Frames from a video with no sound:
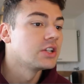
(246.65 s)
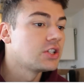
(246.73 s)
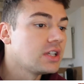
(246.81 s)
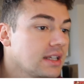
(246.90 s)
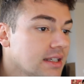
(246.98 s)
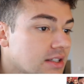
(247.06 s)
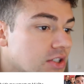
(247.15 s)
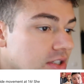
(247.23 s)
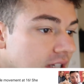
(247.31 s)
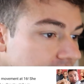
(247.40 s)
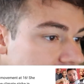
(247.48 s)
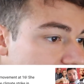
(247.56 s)
She's
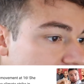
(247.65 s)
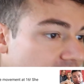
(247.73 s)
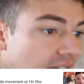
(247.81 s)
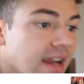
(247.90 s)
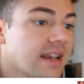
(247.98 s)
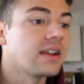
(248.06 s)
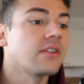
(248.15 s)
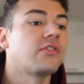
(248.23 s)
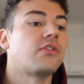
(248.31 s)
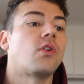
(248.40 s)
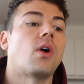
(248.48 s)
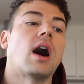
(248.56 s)
just fighting
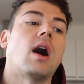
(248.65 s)
for